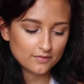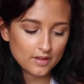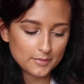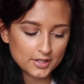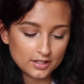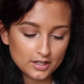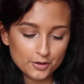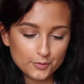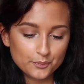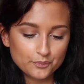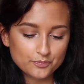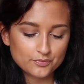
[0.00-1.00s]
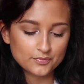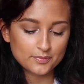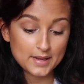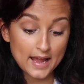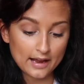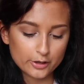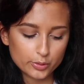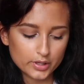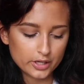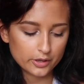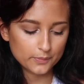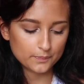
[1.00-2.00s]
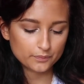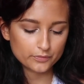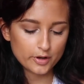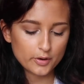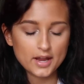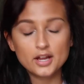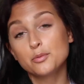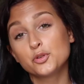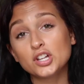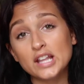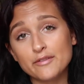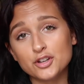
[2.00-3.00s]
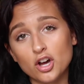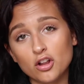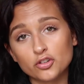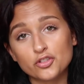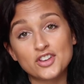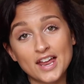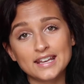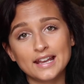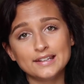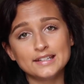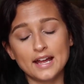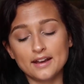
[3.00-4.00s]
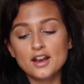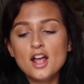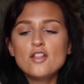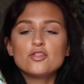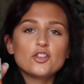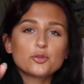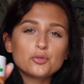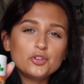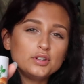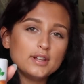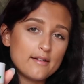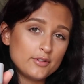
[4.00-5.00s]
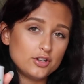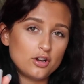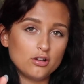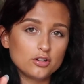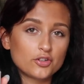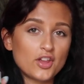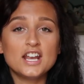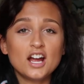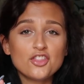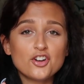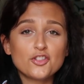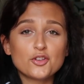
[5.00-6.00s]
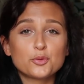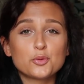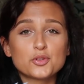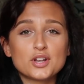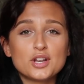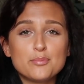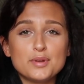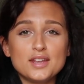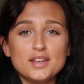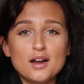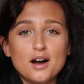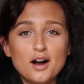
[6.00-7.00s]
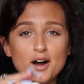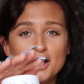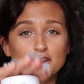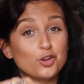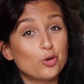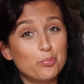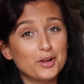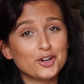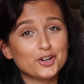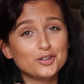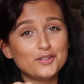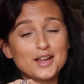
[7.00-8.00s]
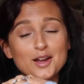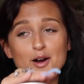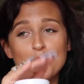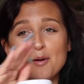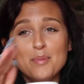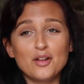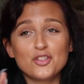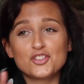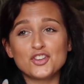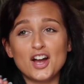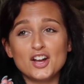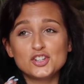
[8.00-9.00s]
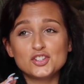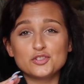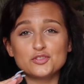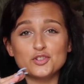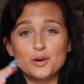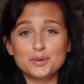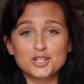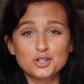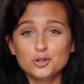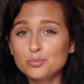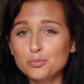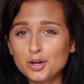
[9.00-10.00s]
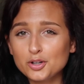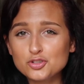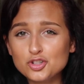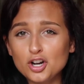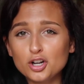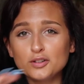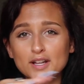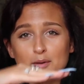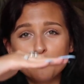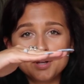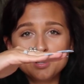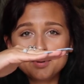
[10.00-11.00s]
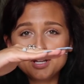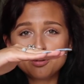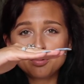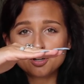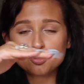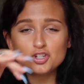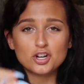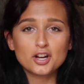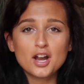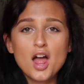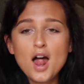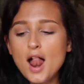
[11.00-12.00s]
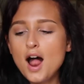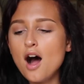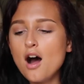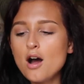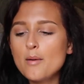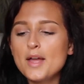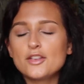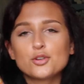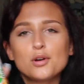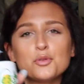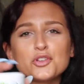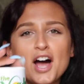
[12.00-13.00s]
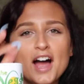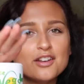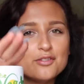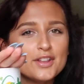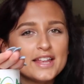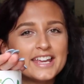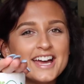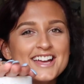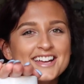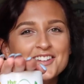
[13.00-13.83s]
let me be accurate here. Okay, it was $11, $10.99. This was $11, and I thought this was gonna be a little bigger, like about the size of a peanut butter jar, like a big peanut butter jar. So I was kind of like,